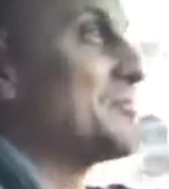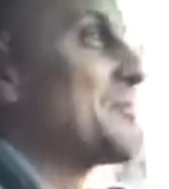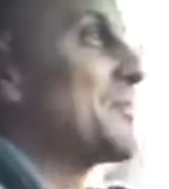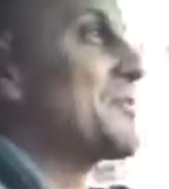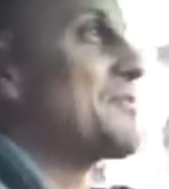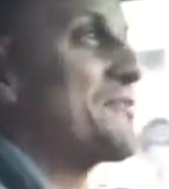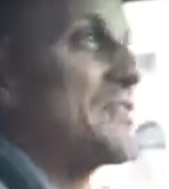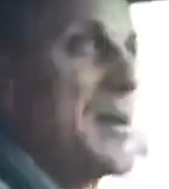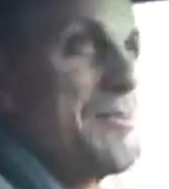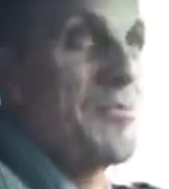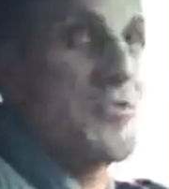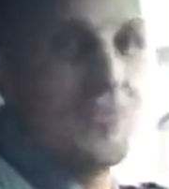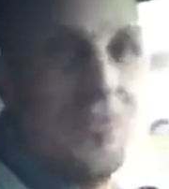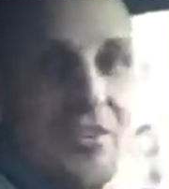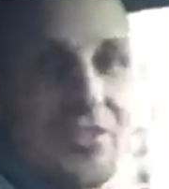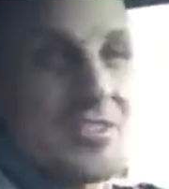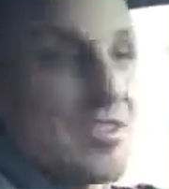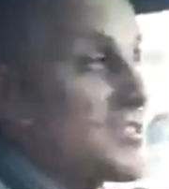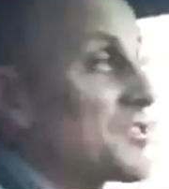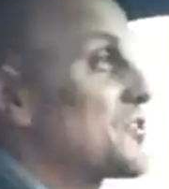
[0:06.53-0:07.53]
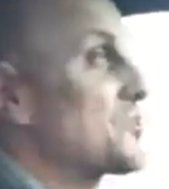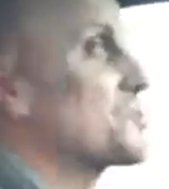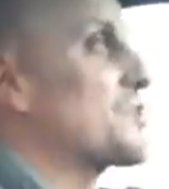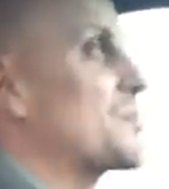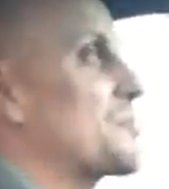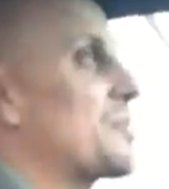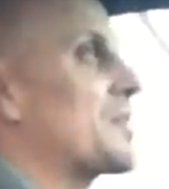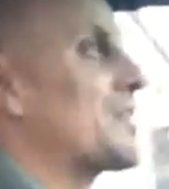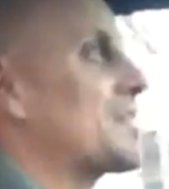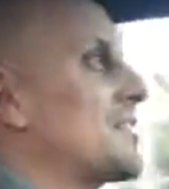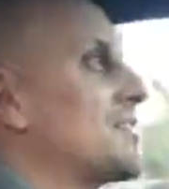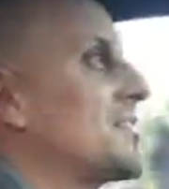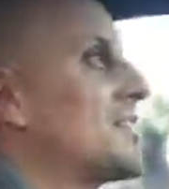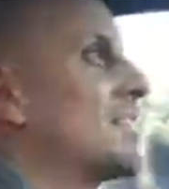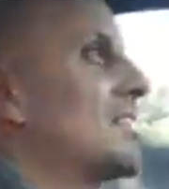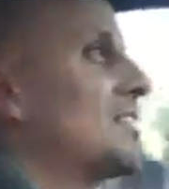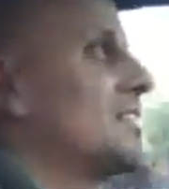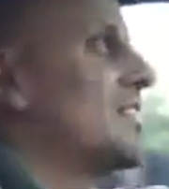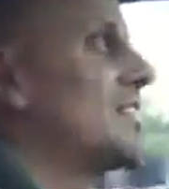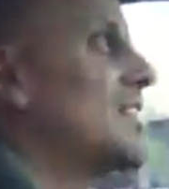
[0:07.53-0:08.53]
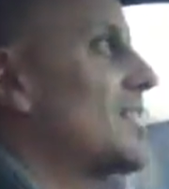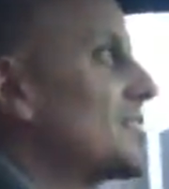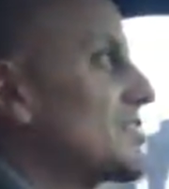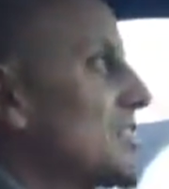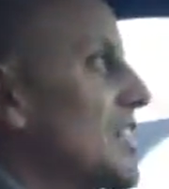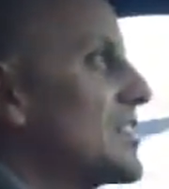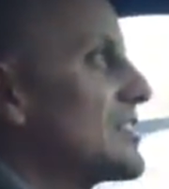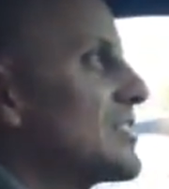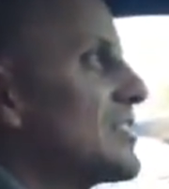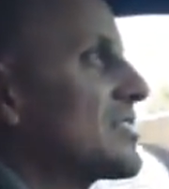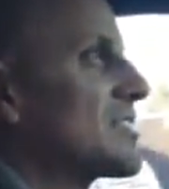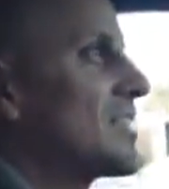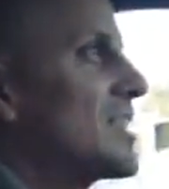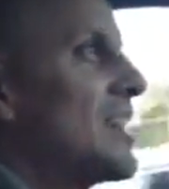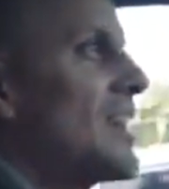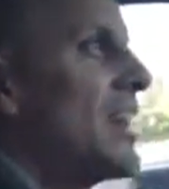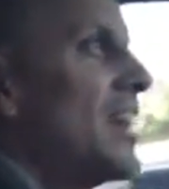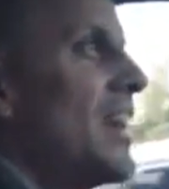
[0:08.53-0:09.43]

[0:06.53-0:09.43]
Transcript: on the famous Sunset Strip here in Los Angeles.